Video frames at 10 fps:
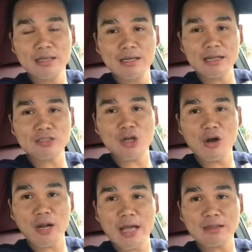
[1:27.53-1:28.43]
that's
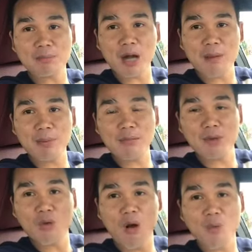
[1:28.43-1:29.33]
going at the property,
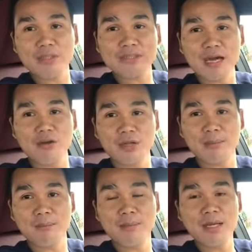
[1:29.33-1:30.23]
but you always tell
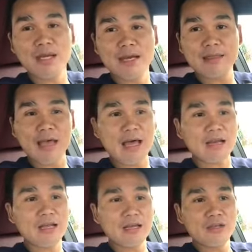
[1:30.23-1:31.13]
them
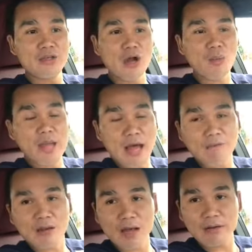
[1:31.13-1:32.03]
that, we
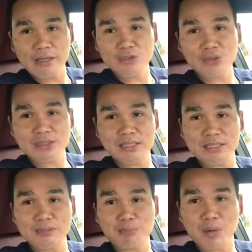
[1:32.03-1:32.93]
have a lot of interest in
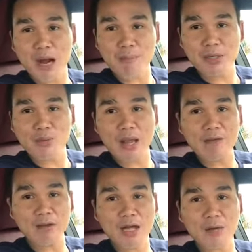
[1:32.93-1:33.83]
this property. We
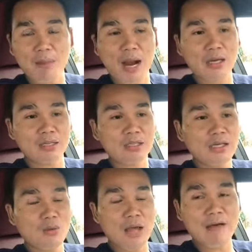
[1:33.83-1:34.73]
have a lot of
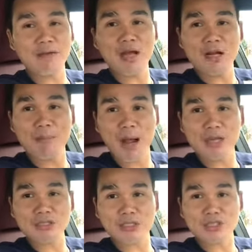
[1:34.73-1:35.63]

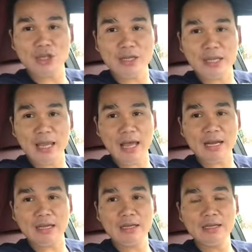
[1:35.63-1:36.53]
buyers that's looking
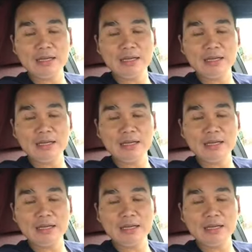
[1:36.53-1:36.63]
at it.